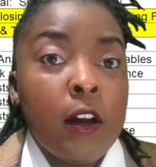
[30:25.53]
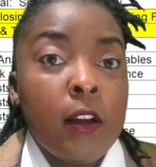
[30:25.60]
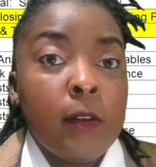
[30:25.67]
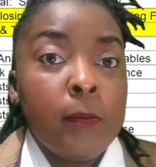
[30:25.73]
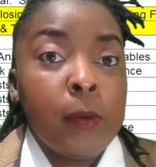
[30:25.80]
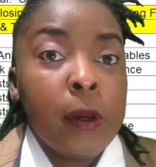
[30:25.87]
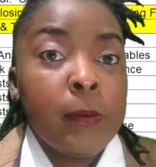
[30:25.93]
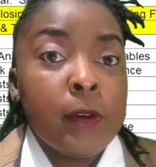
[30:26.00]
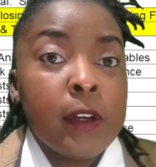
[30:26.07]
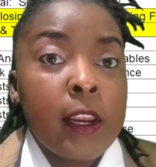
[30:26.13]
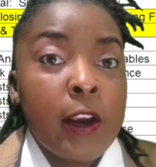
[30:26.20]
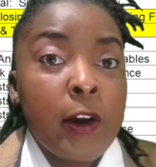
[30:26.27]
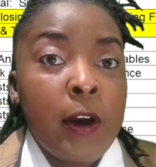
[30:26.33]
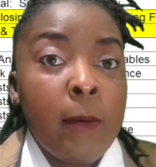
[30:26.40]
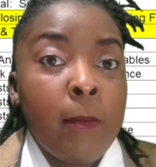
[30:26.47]
be able to
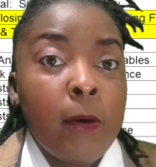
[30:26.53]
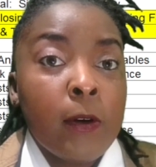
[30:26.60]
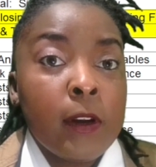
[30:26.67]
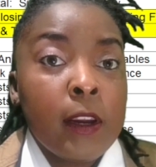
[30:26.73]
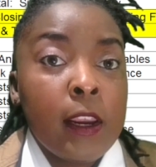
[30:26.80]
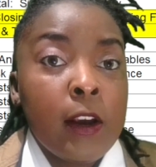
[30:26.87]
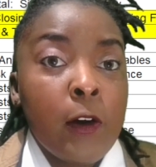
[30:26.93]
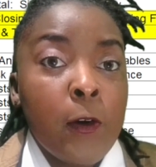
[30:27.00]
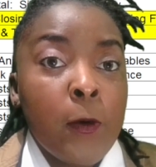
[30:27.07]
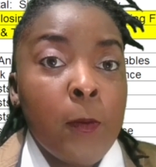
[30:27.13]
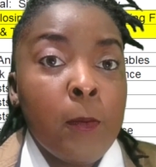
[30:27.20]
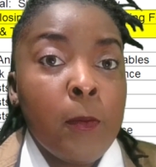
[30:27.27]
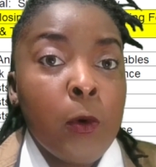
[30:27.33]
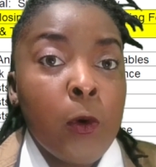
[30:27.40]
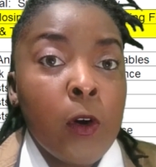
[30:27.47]
take home
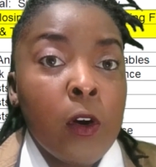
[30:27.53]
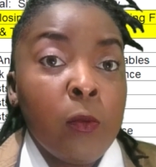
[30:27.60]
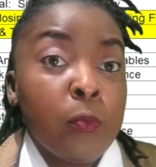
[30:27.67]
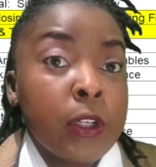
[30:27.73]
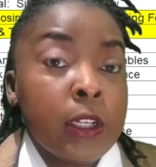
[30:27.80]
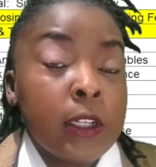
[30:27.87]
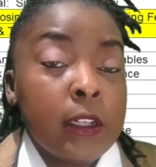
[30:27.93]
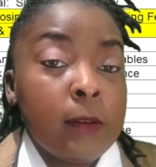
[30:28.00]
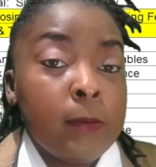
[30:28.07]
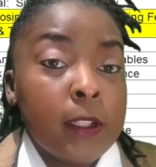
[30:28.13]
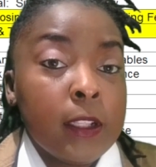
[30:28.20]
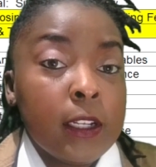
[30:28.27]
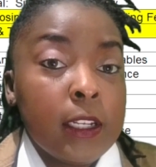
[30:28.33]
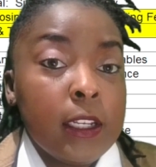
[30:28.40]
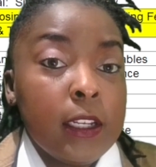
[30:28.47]
more
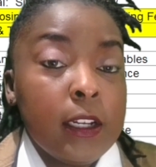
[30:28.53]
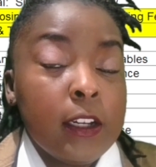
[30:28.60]
unpredictability.